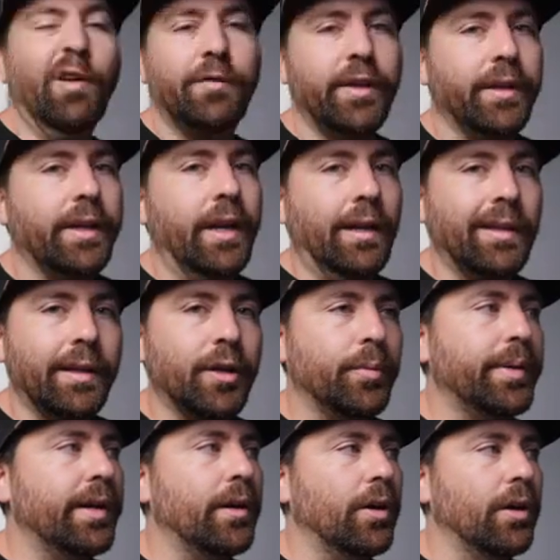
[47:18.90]
revealing a little
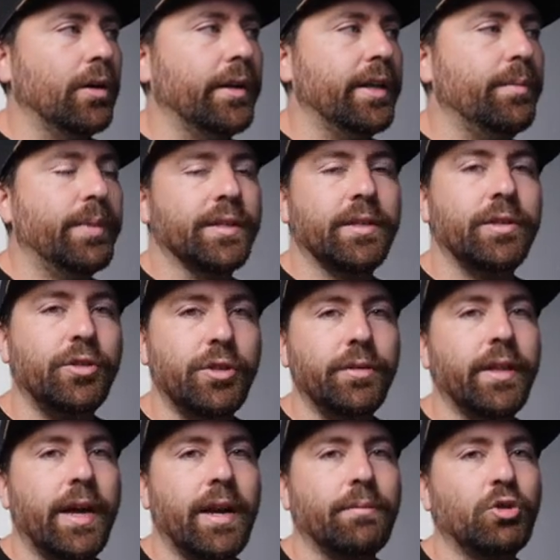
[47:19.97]
bit early, but to do
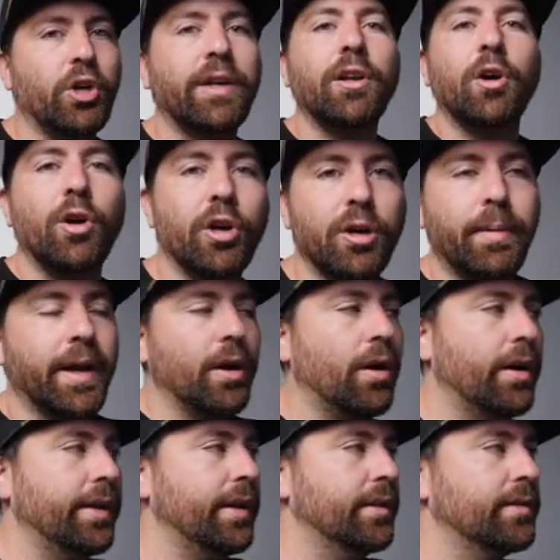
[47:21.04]
that, I'm trying to hook my
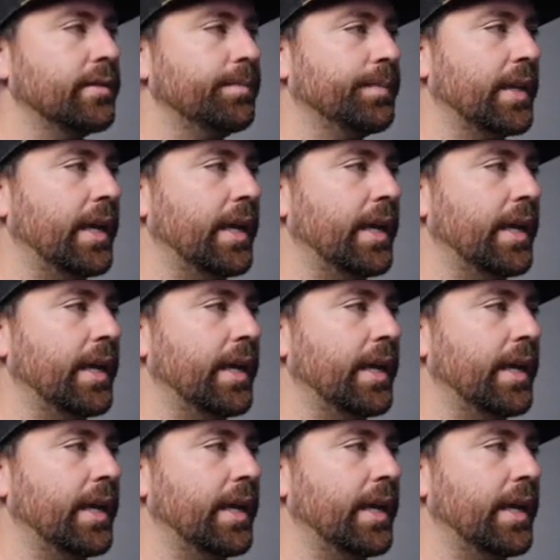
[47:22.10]
audience.